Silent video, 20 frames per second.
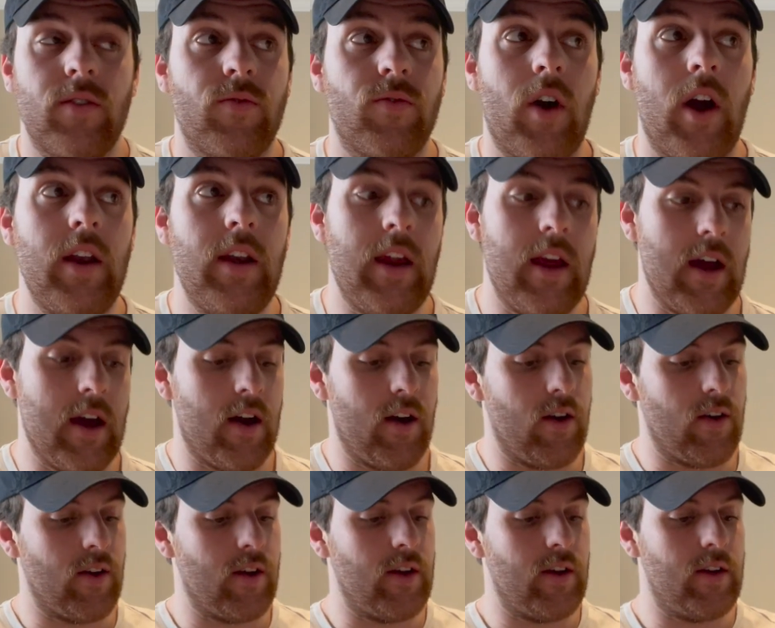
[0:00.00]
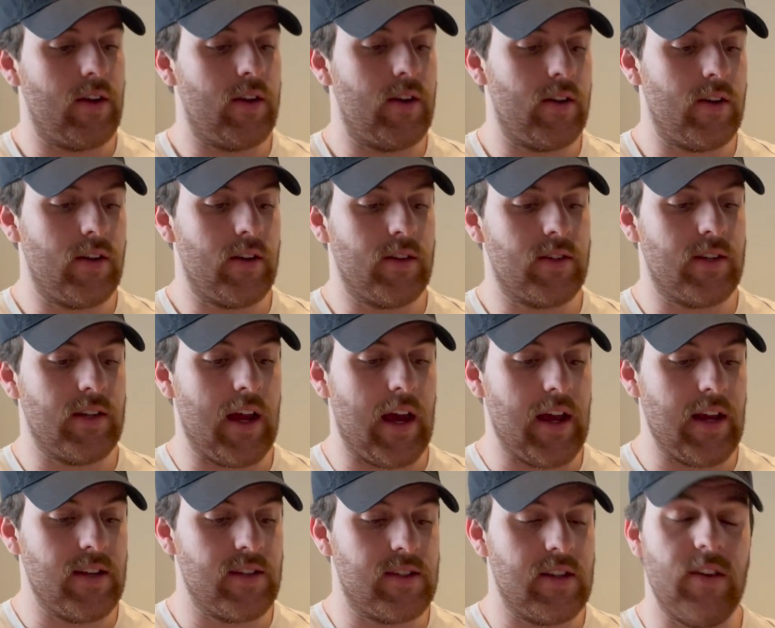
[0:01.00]
right now,
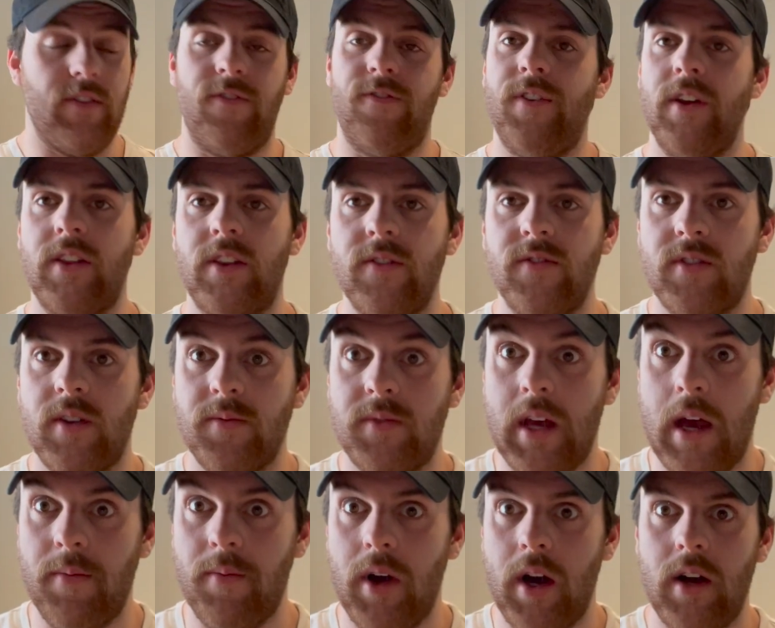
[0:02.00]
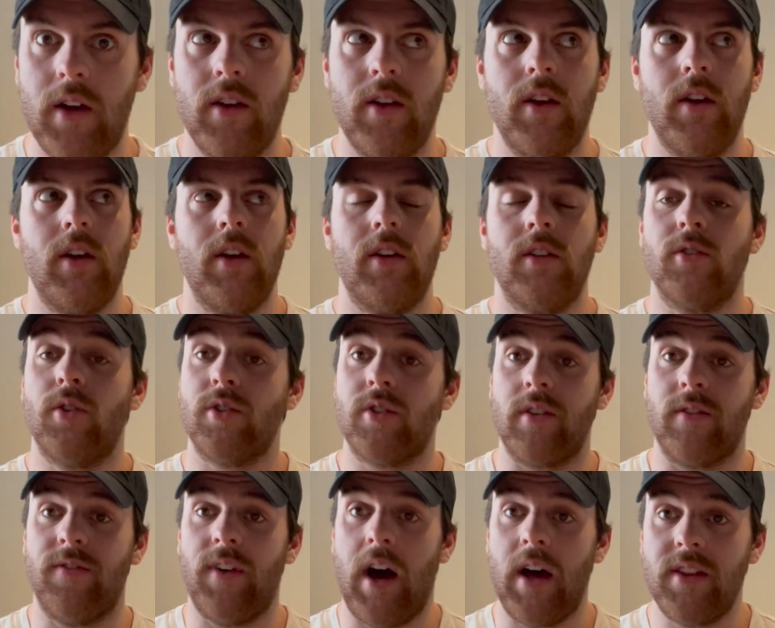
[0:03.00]
today is the 5th of September. It's
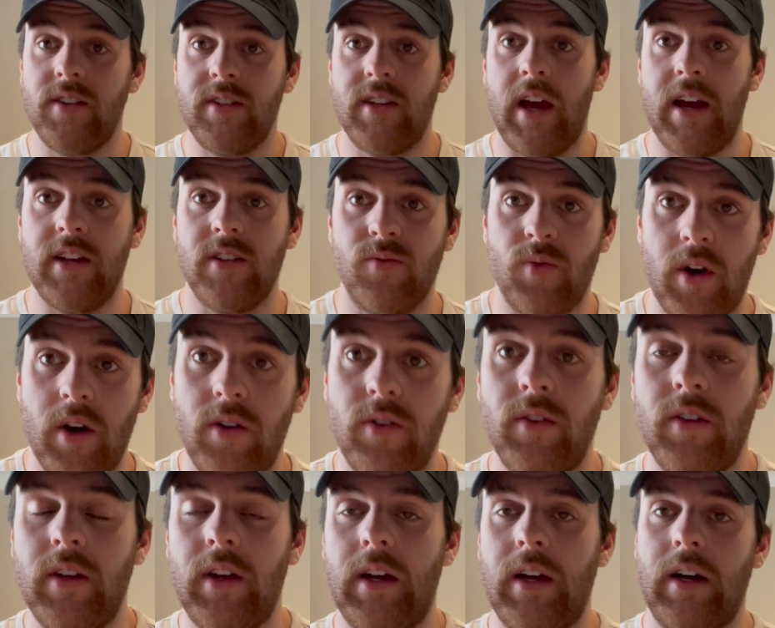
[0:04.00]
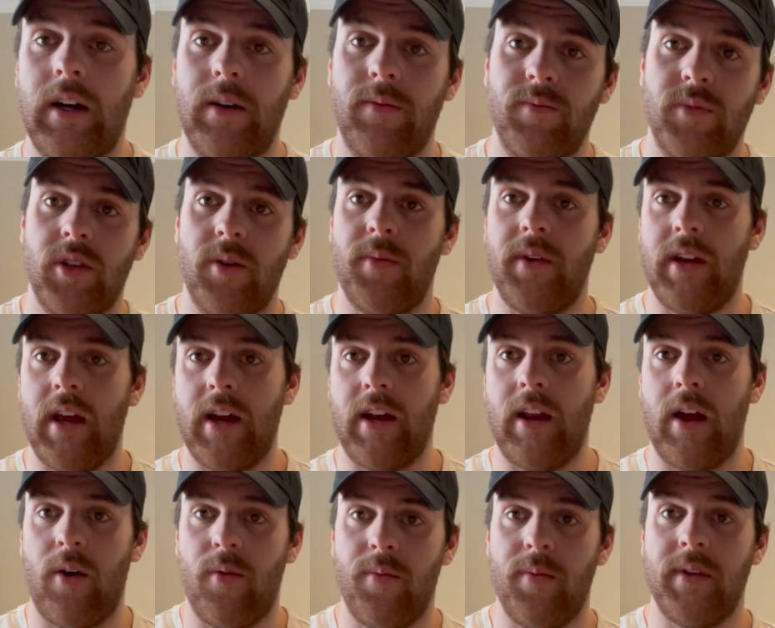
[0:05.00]
also Father's Day as well. So I've been hanging
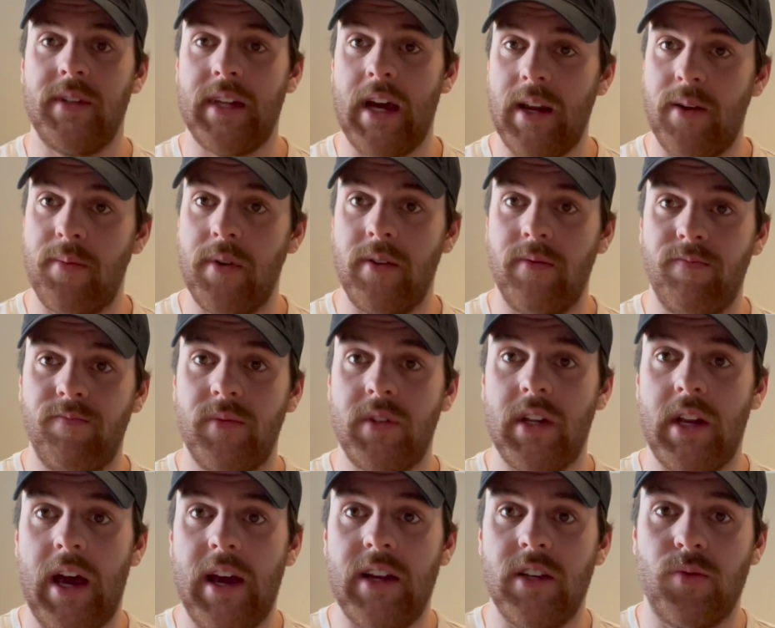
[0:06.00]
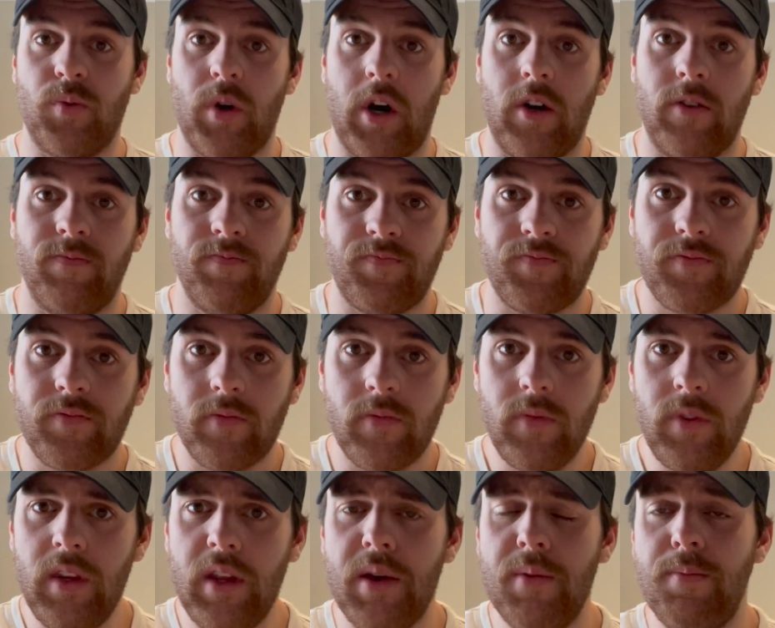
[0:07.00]
out with my dad a bit today as well.
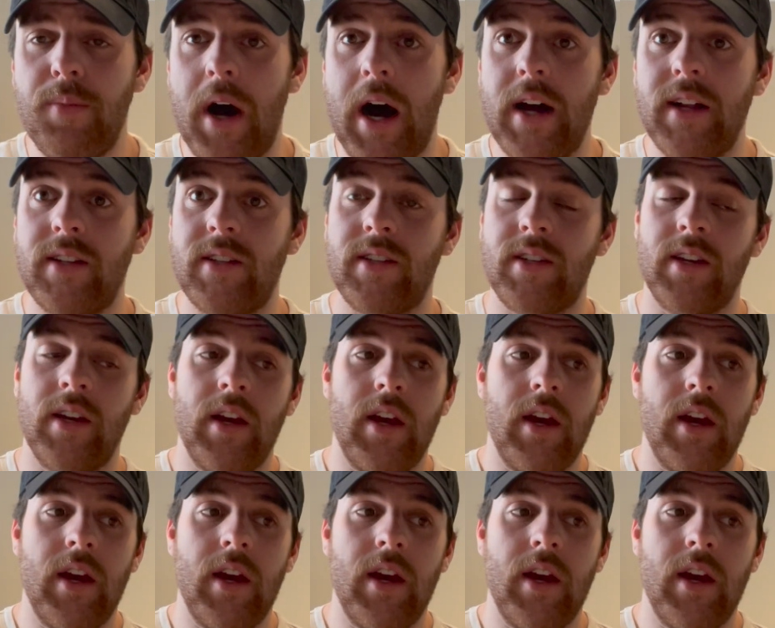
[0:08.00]
But